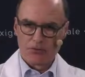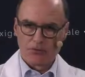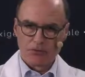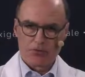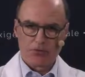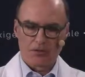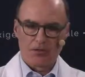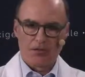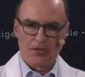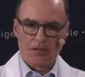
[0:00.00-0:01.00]
the product
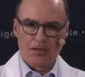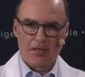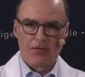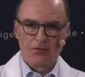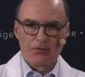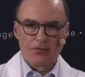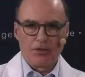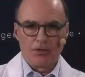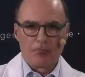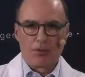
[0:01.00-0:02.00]
at
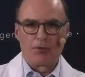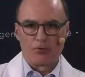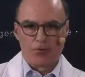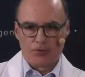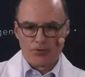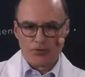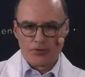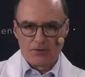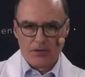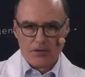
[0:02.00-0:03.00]
the proper space.
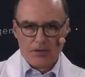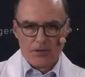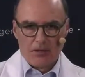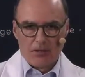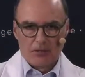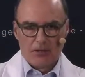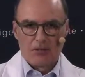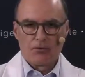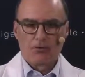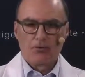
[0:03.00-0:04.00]

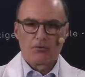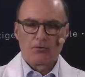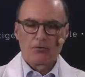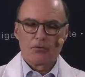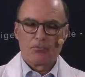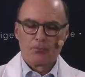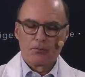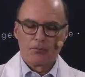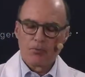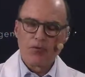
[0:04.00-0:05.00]
The
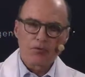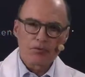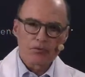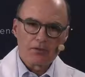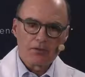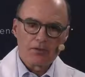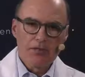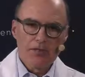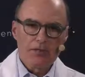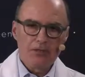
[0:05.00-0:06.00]
product
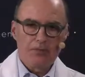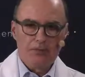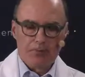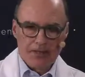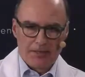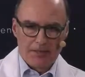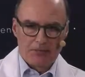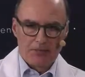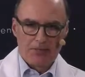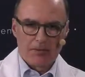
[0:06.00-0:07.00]
needs to be
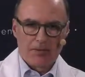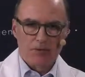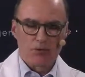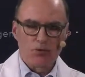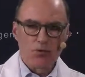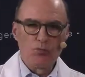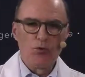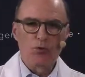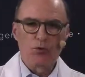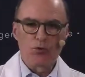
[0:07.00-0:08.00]
placed at the
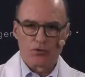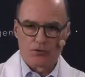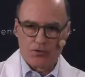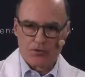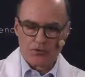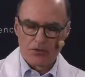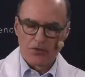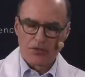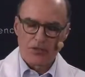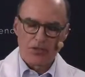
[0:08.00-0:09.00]
submucosal space,
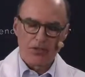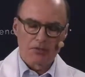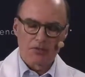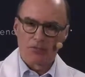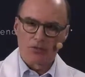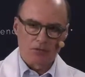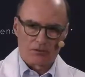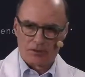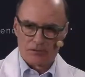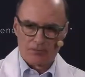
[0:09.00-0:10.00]
not
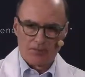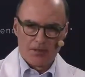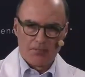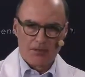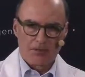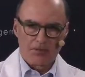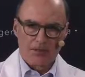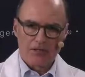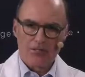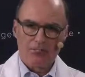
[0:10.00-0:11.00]
intramuscular. Because
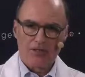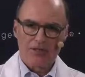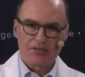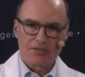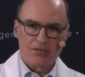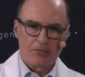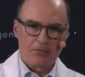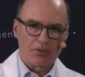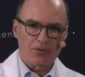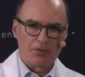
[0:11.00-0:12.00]
if you place
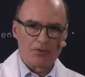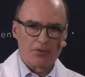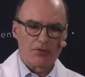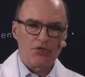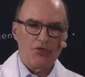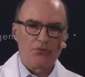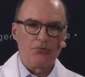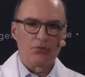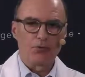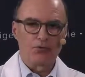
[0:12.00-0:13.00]
intramuscular, the shear
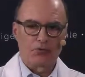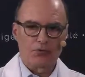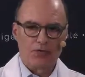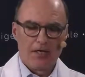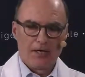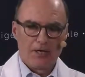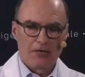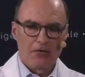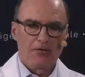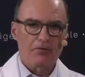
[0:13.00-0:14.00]
forces
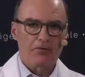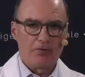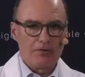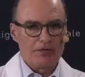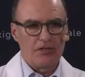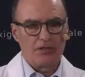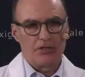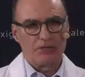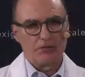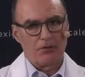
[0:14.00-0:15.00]
and the
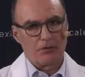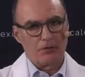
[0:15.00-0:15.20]
vascularization of